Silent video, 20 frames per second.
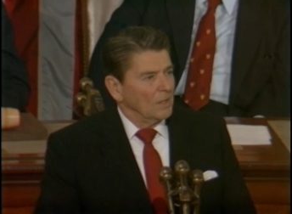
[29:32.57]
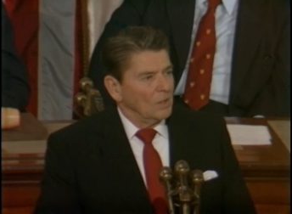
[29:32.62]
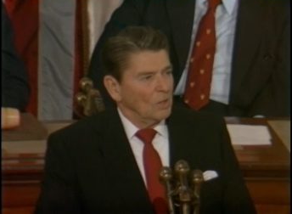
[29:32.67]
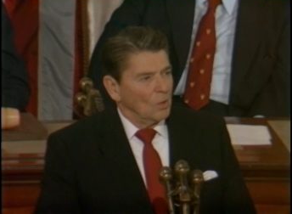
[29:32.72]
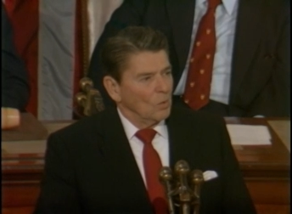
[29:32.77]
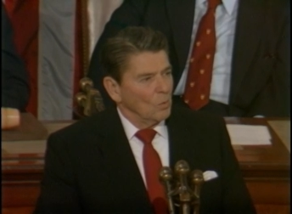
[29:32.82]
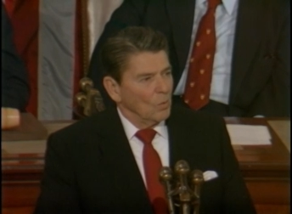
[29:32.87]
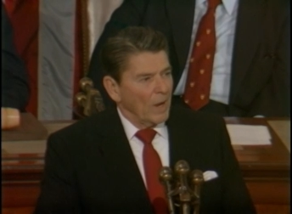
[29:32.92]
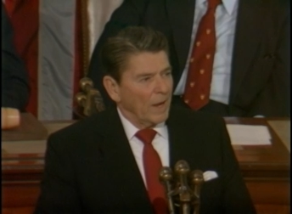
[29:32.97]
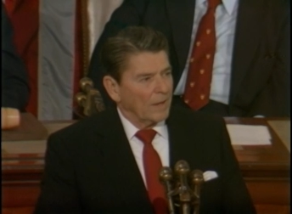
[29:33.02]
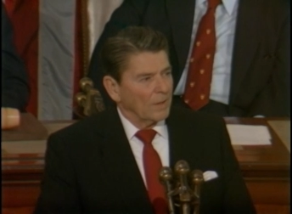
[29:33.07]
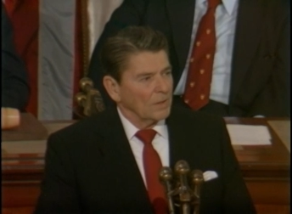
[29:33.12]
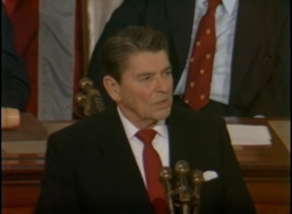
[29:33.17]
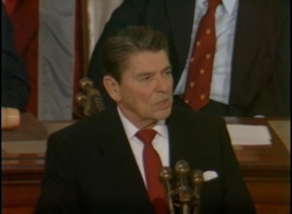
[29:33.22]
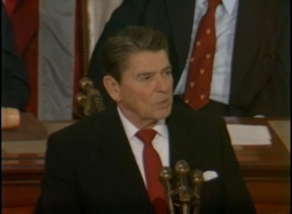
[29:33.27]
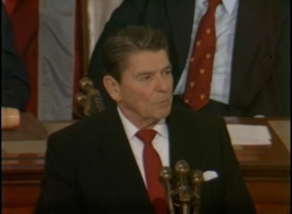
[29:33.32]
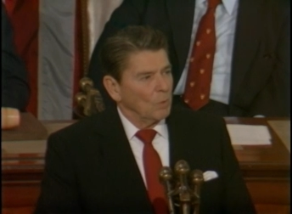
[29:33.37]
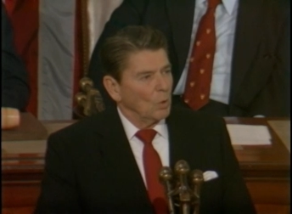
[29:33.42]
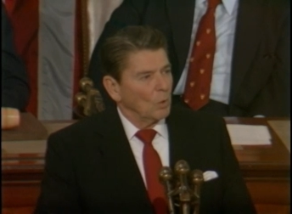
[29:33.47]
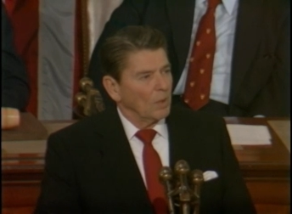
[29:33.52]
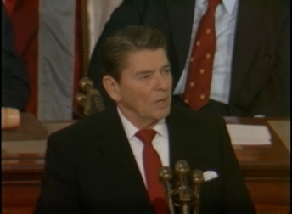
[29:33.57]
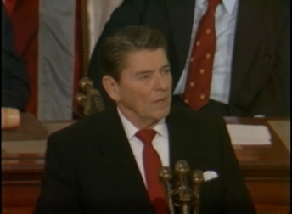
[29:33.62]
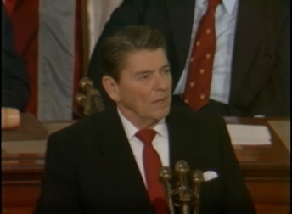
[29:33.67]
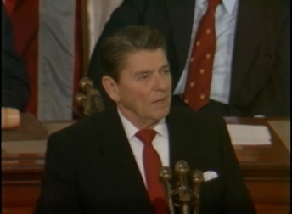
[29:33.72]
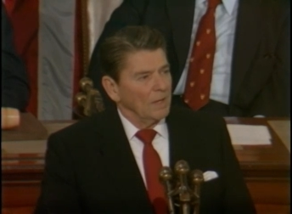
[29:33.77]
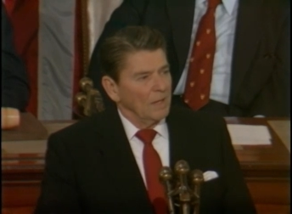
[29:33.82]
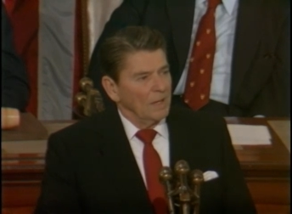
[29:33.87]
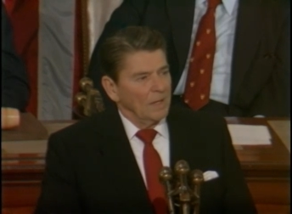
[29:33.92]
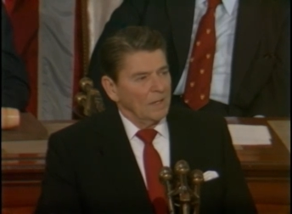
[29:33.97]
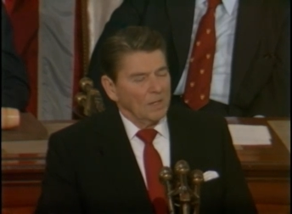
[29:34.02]
no records
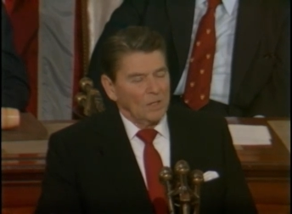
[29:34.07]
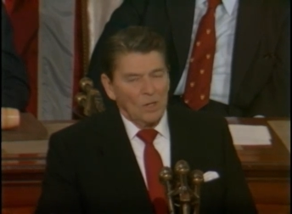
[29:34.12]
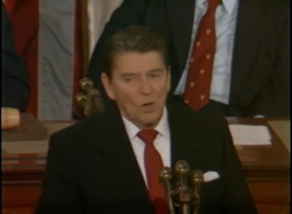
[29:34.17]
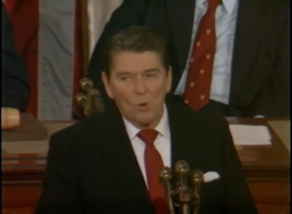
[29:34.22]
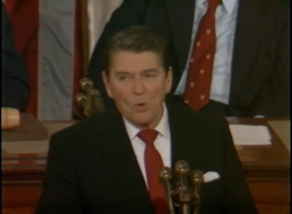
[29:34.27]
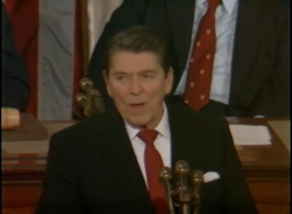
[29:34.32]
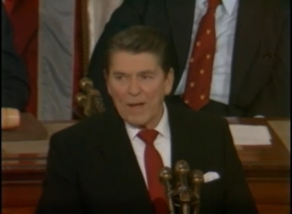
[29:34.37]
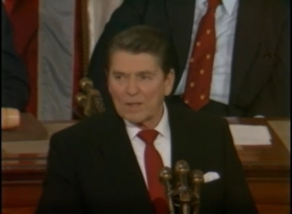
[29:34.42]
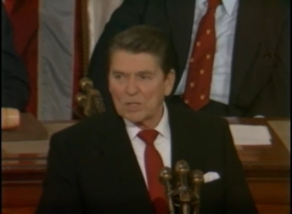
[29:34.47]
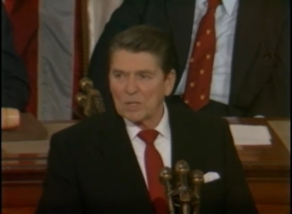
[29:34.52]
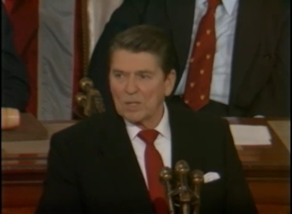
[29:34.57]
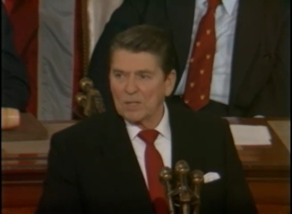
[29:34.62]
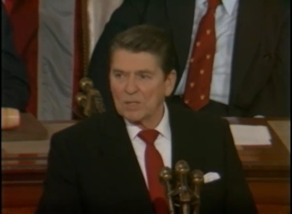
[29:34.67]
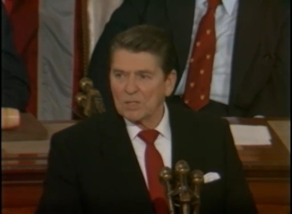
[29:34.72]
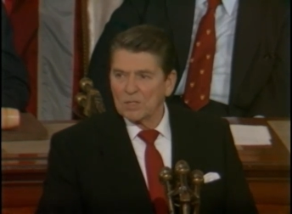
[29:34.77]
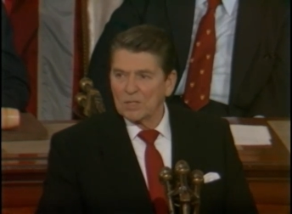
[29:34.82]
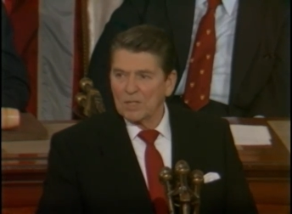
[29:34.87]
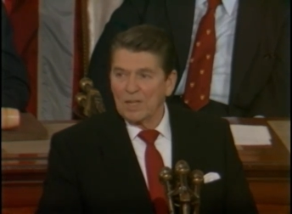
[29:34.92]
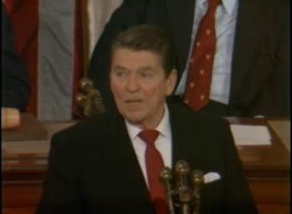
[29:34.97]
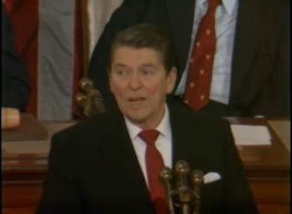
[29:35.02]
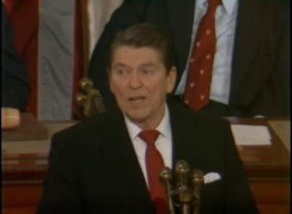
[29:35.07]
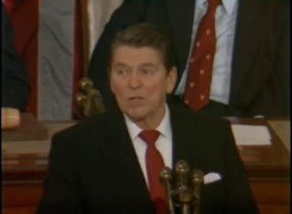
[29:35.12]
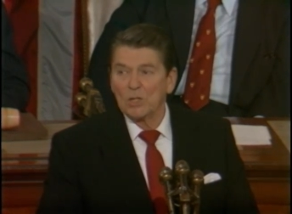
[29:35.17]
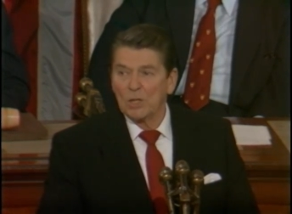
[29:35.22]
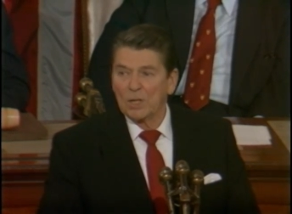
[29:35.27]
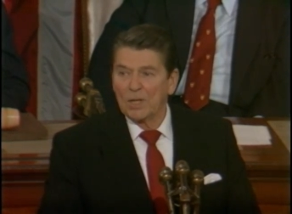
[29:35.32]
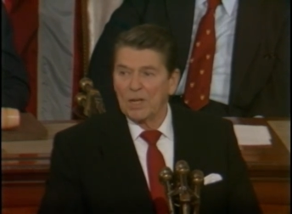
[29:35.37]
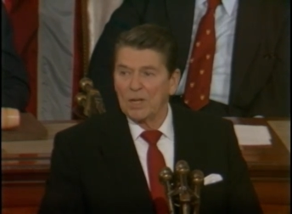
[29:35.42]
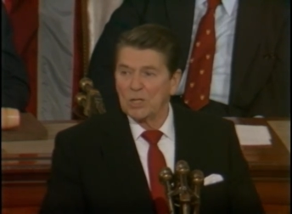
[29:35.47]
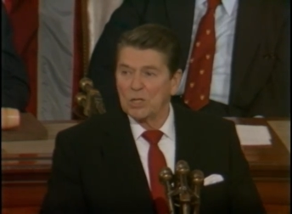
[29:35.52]
broken, no excellence in
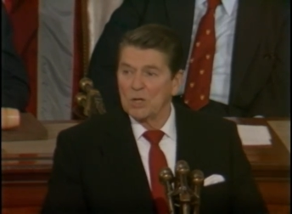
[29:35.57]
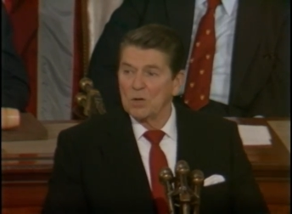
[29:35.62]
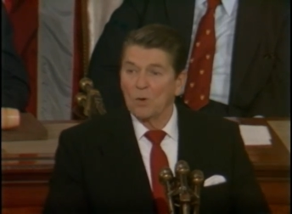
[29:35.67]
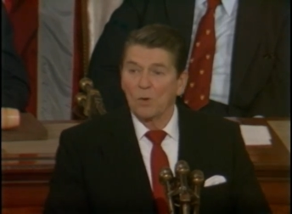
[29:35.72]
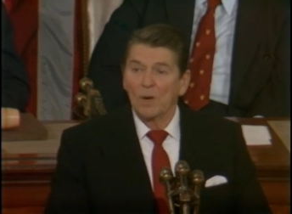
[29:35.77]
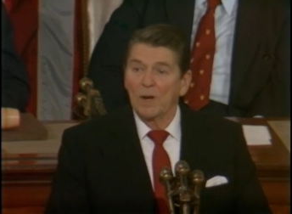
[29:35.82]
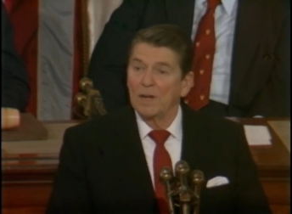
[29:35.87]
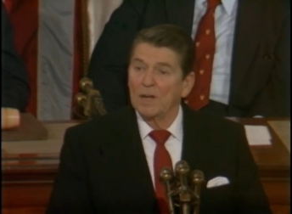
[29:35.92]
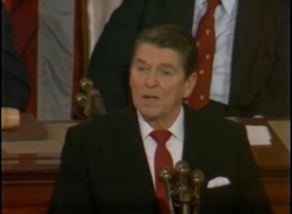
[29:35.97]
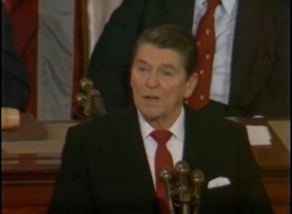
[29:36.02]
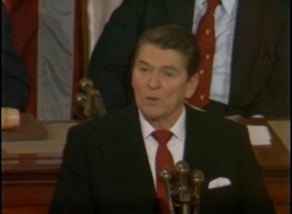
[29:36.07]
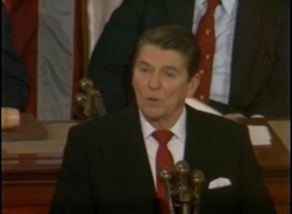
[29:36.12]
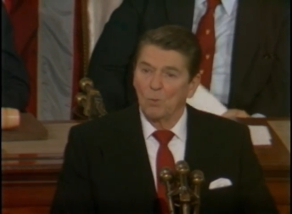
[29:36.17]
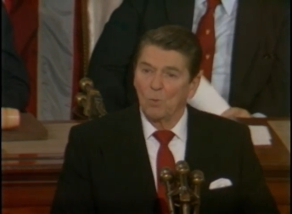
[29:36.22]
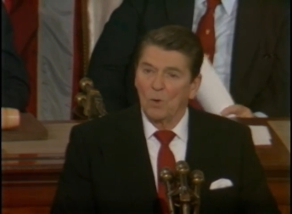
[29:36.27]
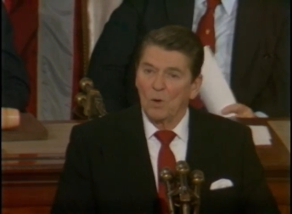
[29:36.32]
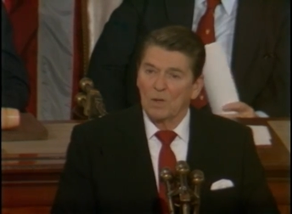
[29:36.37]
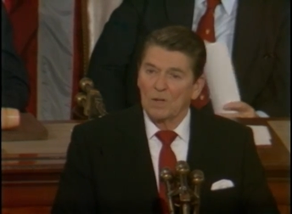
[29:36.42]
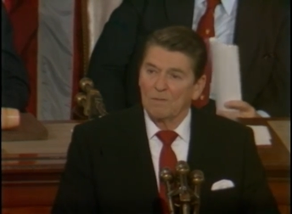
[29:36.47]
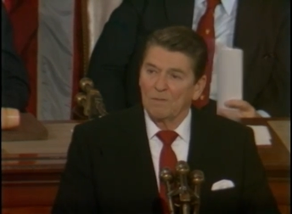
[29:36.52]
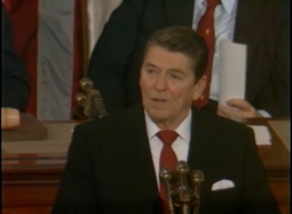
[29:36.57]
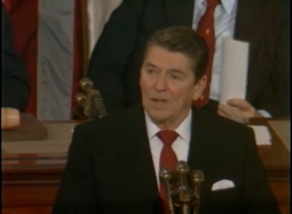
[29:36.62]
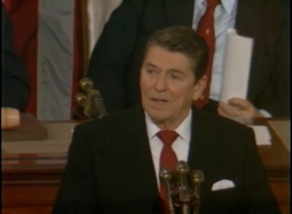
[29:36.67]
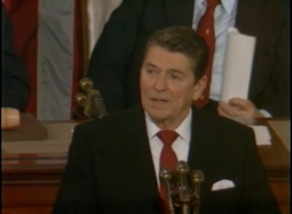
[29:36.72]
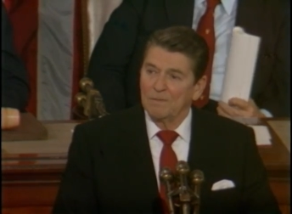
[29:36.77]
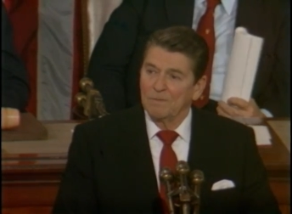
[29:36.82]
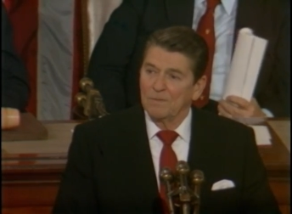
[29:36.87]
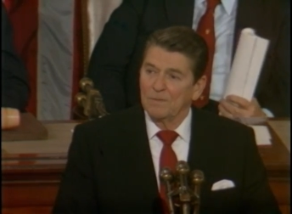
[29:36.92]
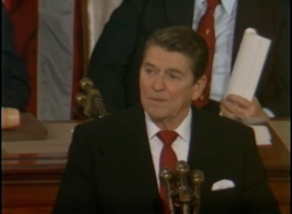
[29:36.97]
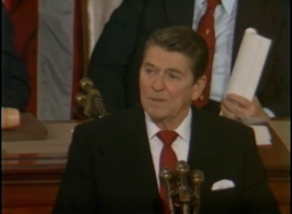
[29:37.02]
education or any other walk of
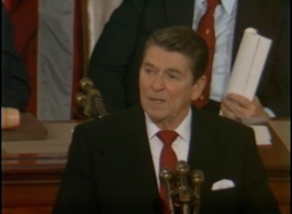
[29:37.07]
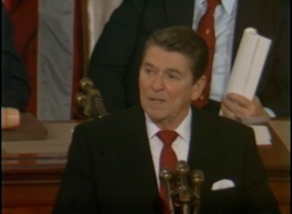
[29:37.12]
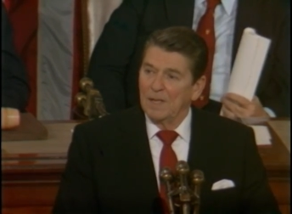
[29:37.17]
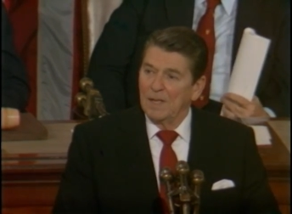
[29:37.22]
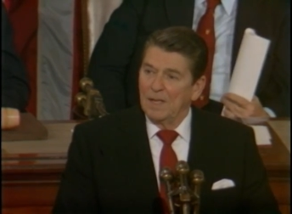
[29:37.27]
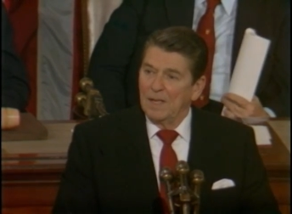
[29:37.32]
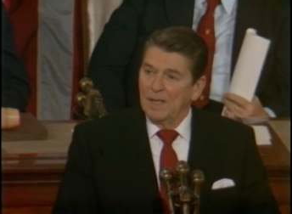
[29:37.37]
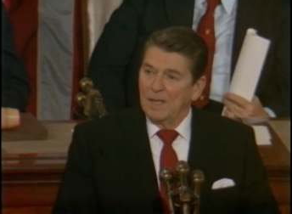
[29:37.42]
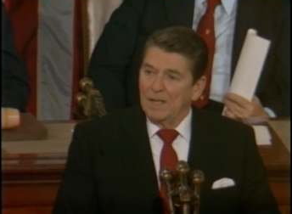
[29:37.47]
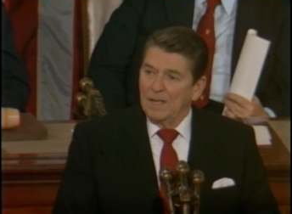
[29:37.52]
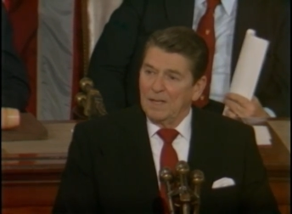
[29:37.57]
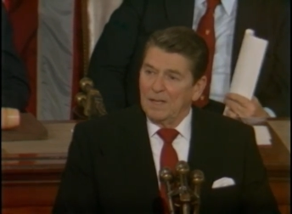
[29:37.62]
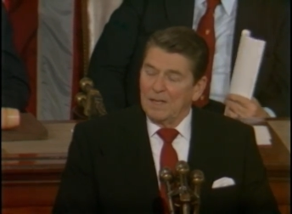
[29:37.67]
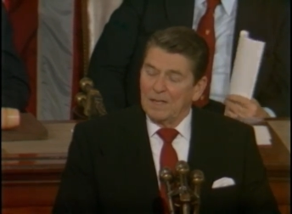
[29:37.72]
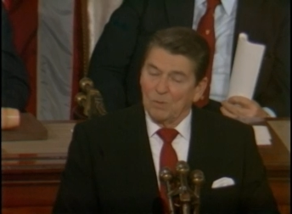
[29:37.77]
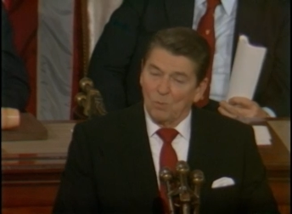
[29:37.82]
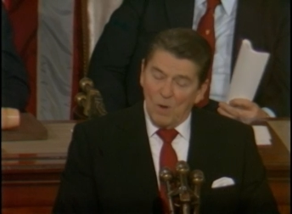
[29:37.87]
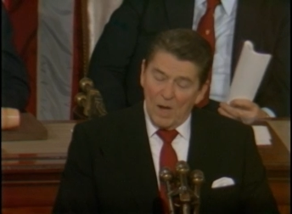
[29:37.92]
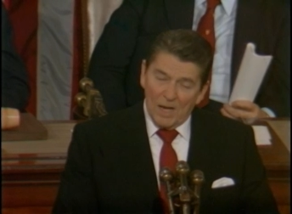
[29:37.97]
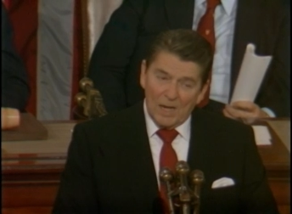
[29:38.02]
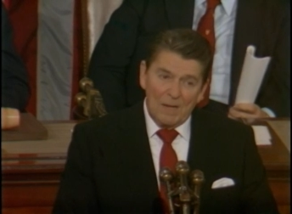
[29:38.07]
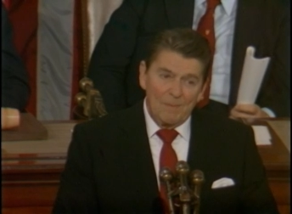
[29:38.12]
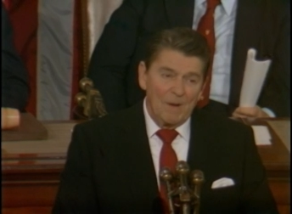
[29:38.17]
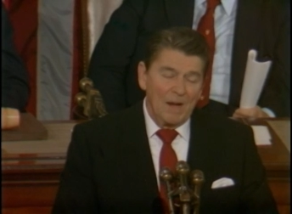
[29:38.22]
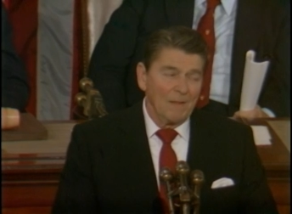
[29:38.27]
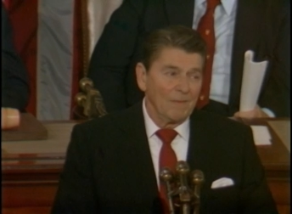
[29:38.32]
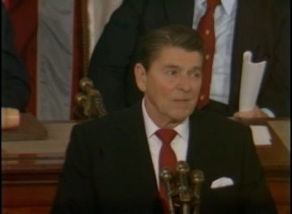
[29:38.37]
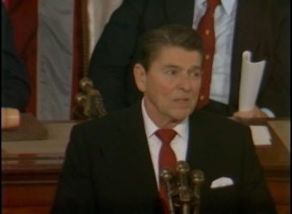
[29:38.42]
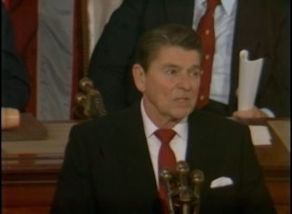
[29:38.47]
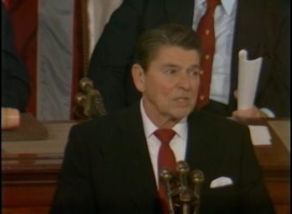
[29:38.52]
life. And while I'm
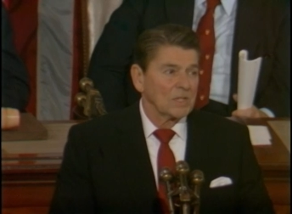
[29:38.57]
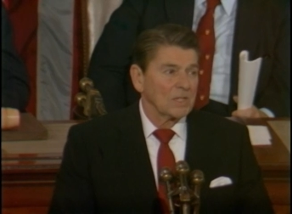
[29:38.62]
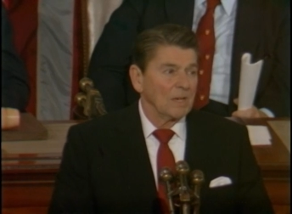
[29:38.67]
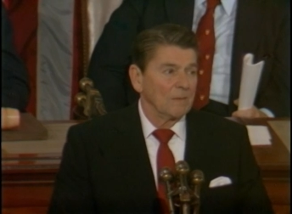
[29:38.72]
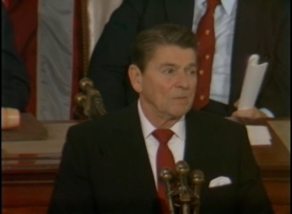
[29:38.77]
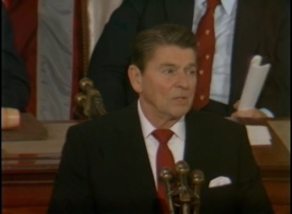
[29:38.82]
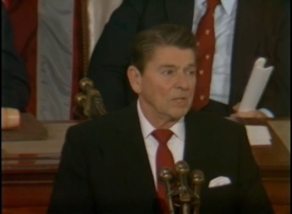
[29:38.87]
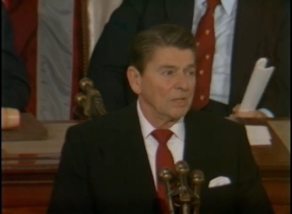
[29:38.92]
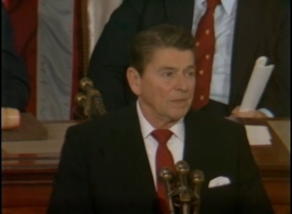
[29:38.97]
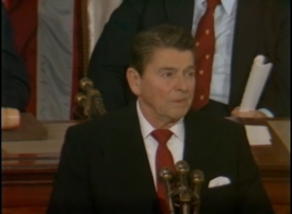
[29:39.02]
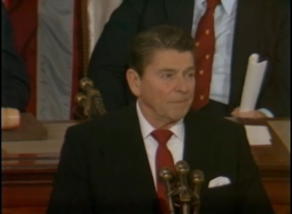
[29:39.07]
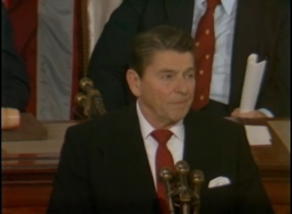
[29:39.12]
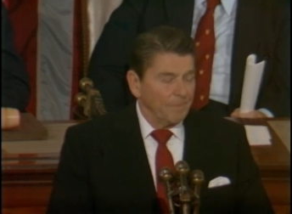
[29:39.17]
on this subject,